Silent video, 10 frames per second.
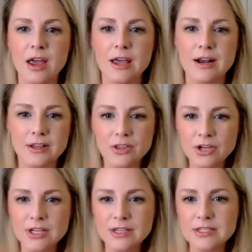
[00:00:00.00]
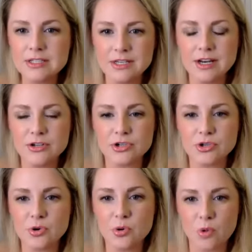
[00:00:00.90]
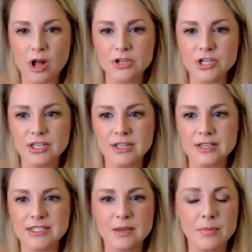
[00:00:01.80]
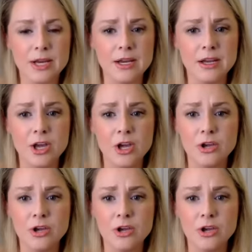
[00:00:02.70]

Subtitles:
And I look at these teenagers who are watching this, somebody